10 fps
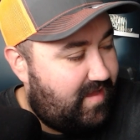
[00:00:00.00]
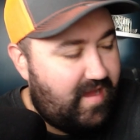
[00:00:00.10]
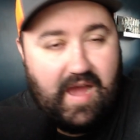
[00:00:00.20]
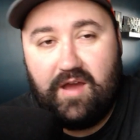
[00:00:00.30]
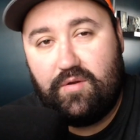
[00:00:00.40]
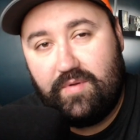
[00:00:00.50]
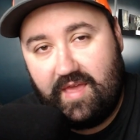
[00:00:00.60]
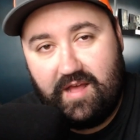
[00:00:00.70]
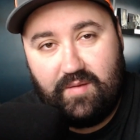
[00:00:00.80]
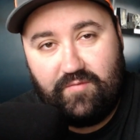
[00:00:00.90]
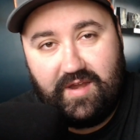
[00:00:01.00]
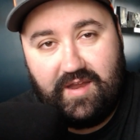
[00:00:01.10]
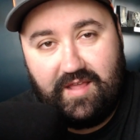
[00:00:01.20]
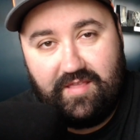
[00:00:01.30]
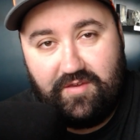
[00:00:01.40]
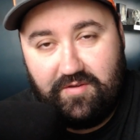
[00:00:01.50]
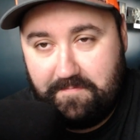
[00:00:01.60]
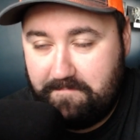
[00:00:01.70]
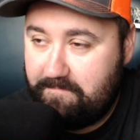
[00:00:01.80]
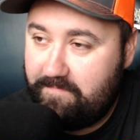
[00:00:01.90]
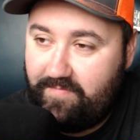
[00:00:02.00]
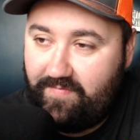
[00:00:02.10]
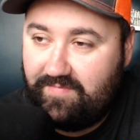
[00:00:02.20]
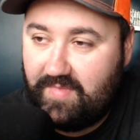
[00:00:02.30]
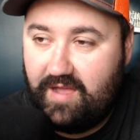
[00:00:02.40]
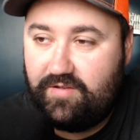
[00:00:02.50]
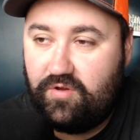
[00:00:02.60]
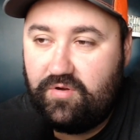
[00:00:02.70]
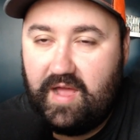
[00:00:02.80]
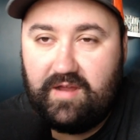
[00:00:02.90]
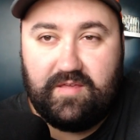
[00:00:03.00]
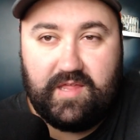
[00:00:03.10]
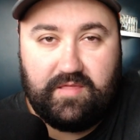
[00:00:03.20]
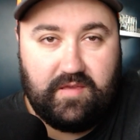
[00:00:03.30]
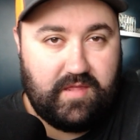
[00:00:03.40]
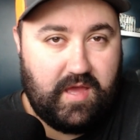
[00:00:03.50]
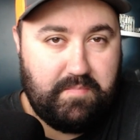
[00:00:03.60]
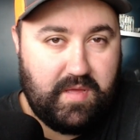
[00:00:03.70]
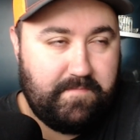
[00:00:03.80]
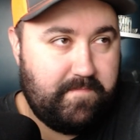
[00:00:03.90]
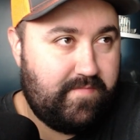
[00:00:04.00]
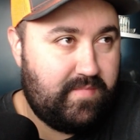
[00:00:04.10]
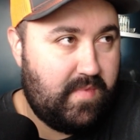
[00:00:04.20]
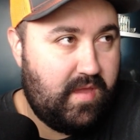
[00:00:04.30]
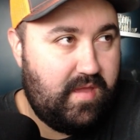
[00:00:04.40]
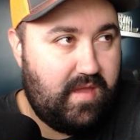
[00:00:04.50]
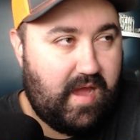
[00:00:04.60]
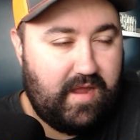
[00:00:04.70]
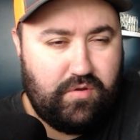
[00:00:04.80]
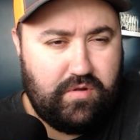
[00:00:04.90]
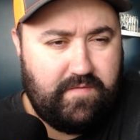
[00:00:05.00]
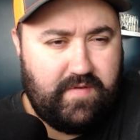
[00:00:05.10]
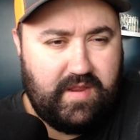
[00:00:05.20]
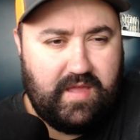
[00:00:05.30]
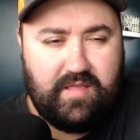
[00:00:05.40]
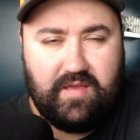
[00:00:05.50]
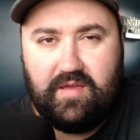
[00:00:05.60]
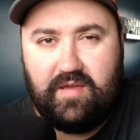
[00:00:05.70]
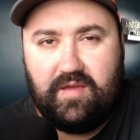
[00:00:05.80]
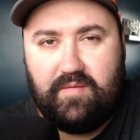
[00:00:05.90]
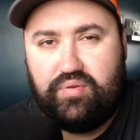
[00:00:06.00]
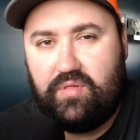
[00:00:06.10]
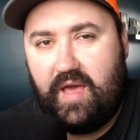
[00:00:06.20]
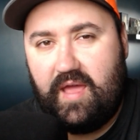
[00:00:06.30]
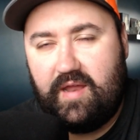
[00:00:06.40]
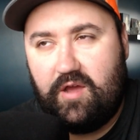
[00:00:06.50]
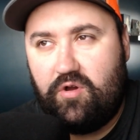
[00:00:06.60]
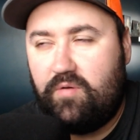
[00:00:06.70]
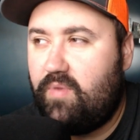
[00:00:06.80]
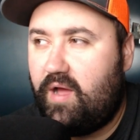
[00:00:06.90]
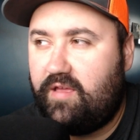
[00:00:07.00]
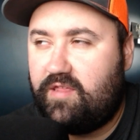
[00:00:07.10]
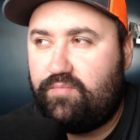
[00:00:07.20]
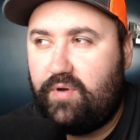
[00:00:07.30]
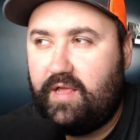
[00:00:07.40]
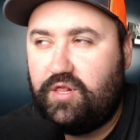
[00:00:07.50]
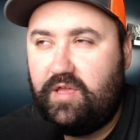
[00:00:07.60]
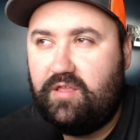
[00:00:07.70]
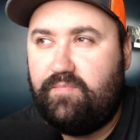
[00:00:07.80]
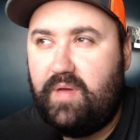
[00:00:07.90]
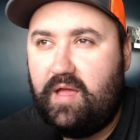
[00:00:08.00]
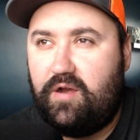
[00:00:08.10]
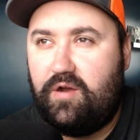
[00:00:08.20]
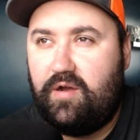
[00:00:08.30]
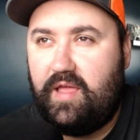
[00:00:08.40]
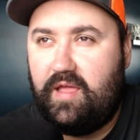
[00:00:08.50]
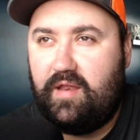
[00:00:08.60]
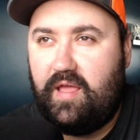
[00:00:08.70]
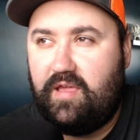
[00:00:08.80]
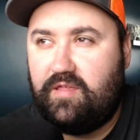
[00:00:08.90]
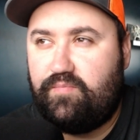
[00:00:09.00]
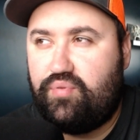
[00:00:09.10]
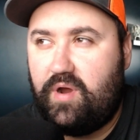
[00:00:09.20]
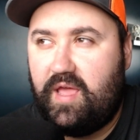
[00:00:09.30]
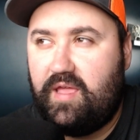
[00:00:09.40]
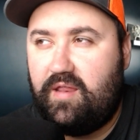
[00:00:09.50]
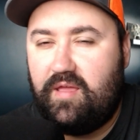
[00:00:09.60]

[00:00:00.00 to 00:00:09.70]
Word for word: I don't know what the hell I'm running into. I don't know how to set this up. I don't know if I need to plan out my sprite sheets better in Aseprite.